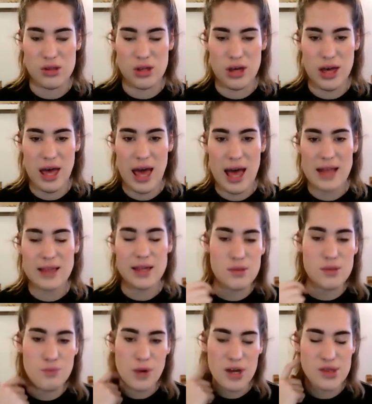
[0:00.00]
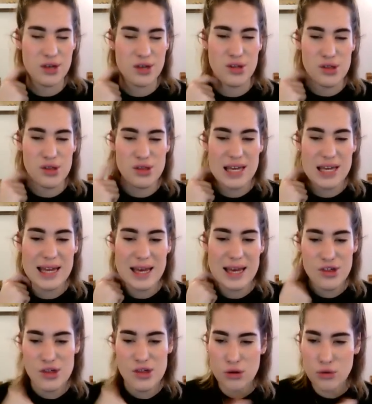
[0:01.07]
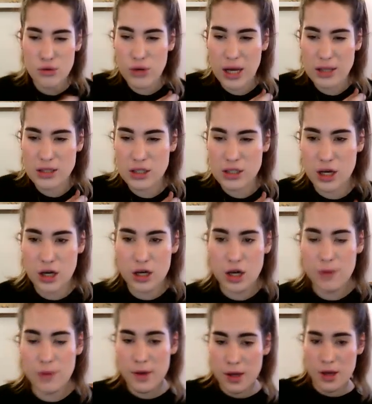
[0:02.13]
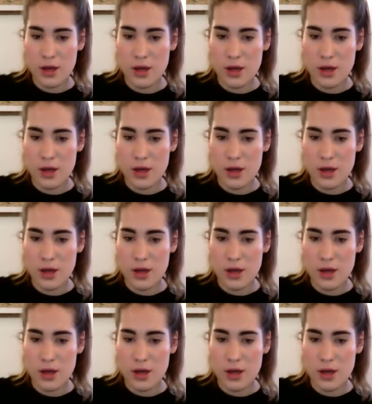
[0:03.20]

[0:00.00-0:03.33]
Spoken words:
Her head is pressing on the ceiling. She's all had to curl up.